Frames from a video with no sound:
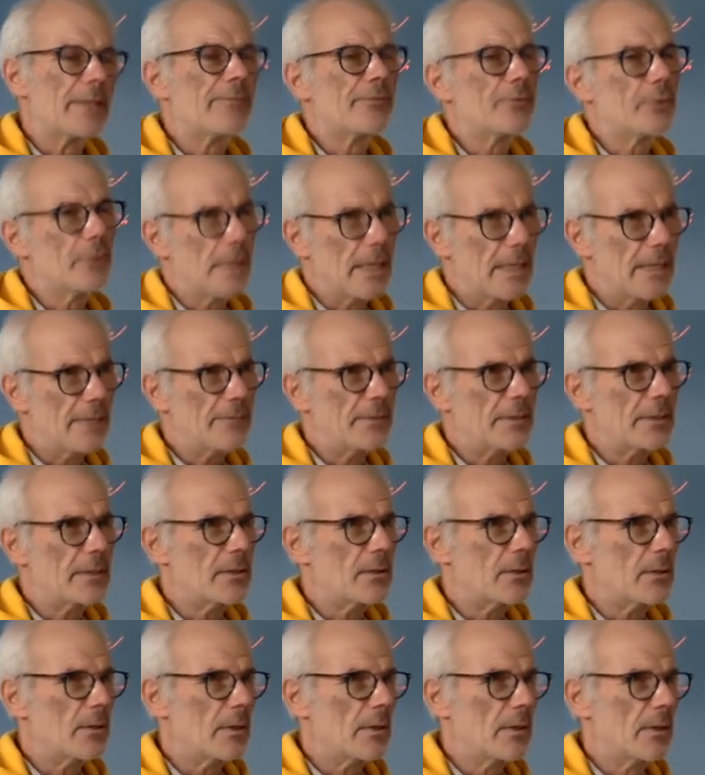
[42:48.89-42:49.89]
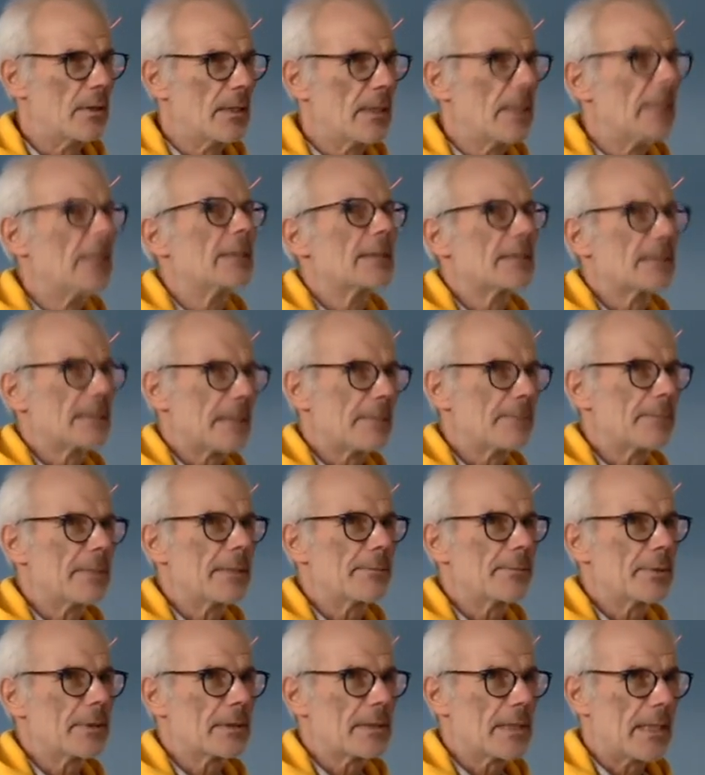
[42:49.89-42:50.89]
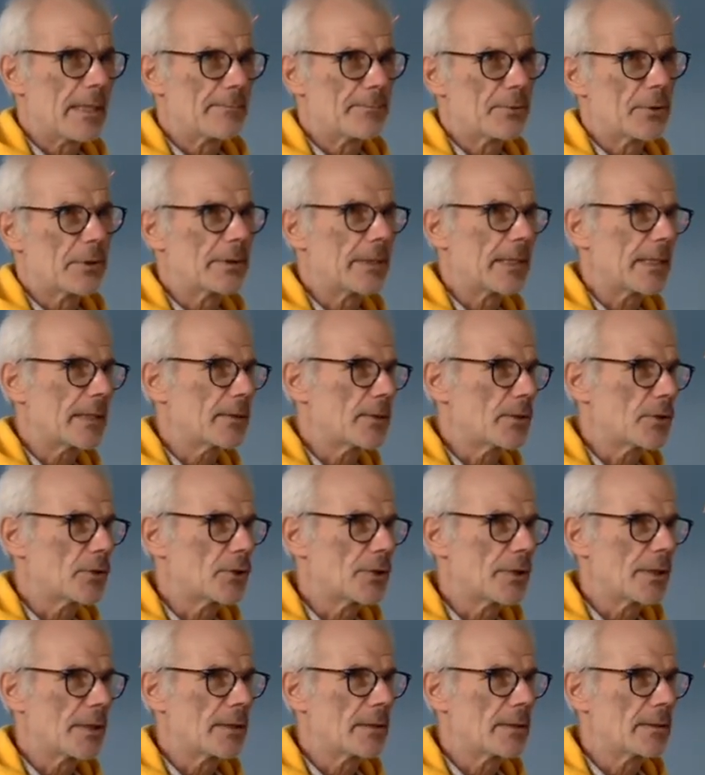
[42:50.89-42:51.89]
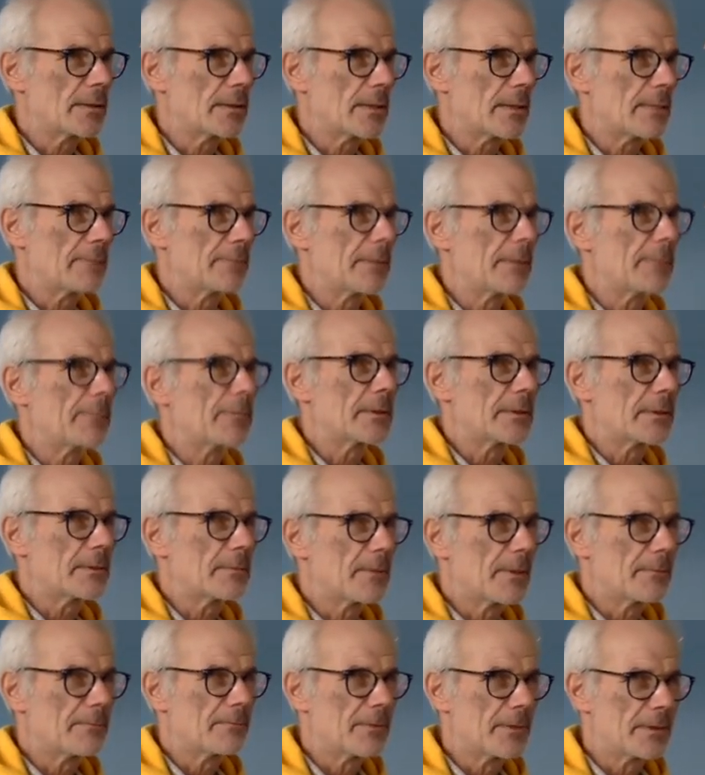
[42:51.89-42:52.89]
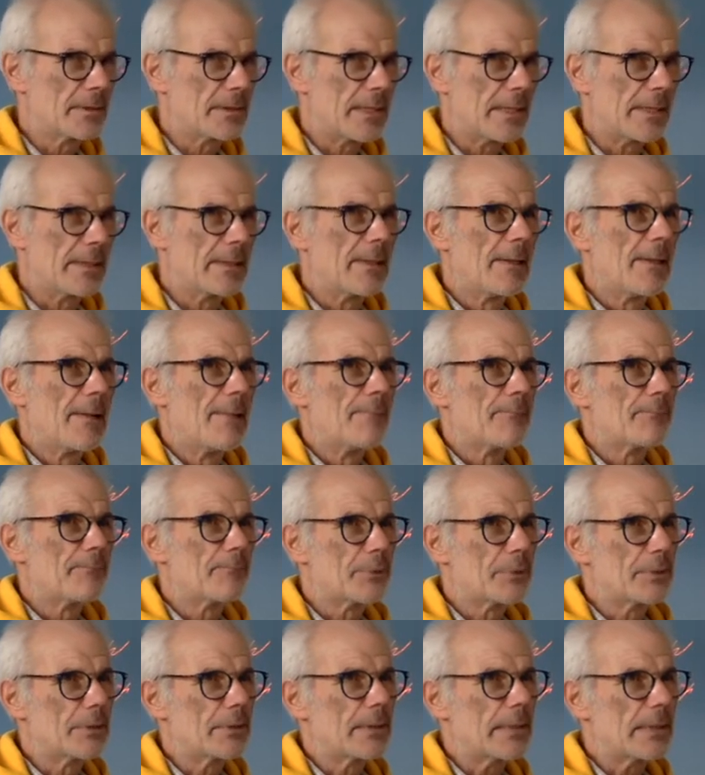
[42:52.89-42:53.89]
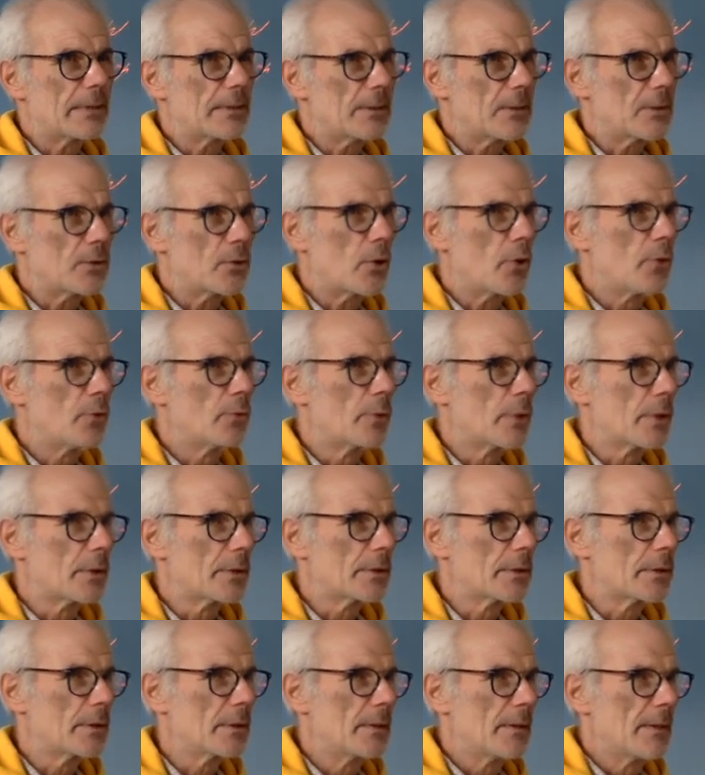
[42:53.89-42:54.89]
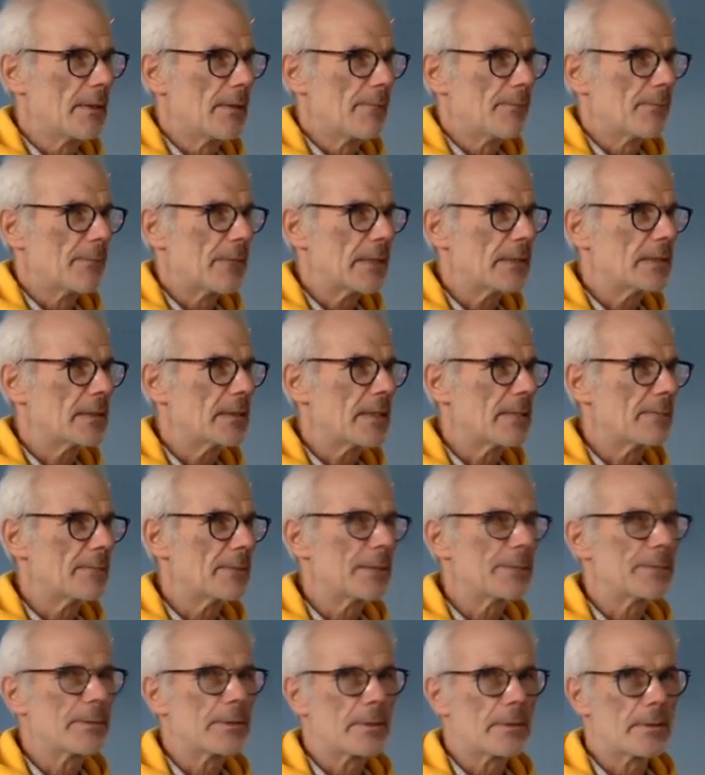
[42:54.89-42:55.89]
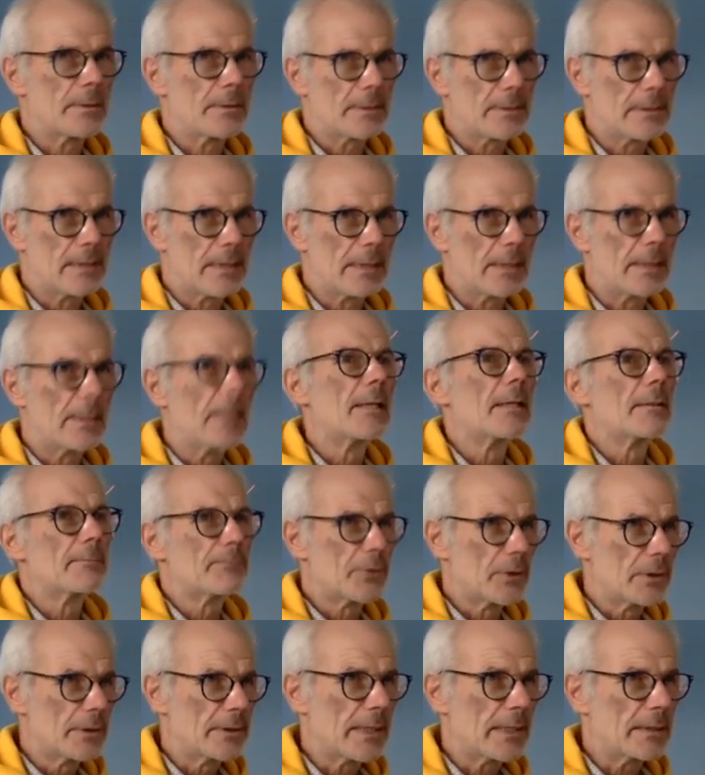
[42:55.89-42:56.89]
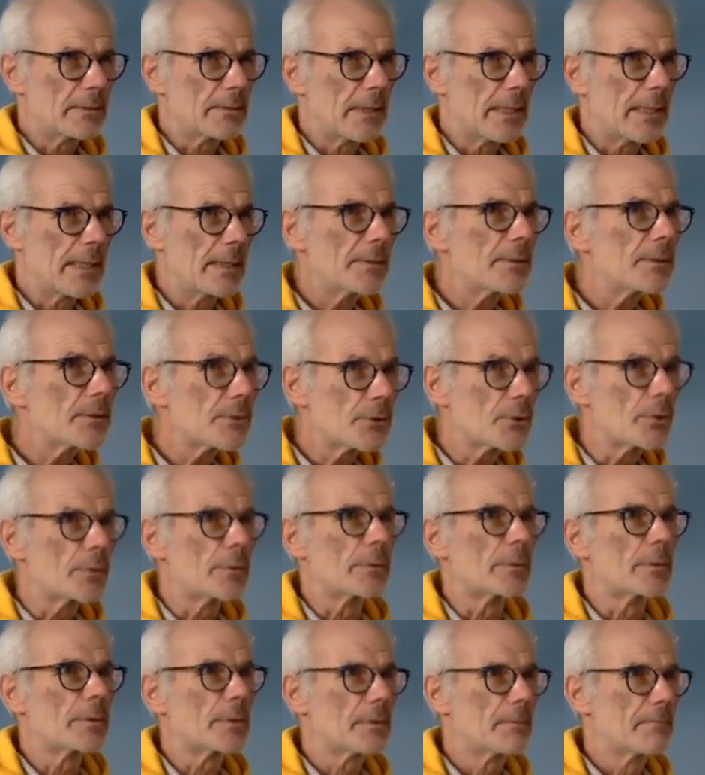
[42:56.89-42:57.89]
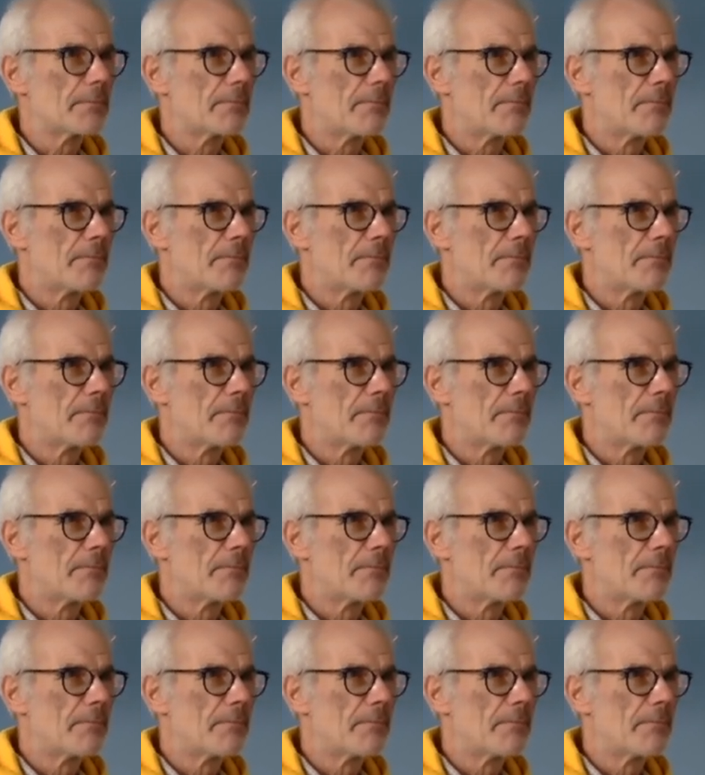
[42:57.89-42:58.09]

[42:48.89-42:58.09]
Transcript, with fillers: If you have this law, some people say protect the children, some people say protect the co-worker, and some people say protect the health insurance.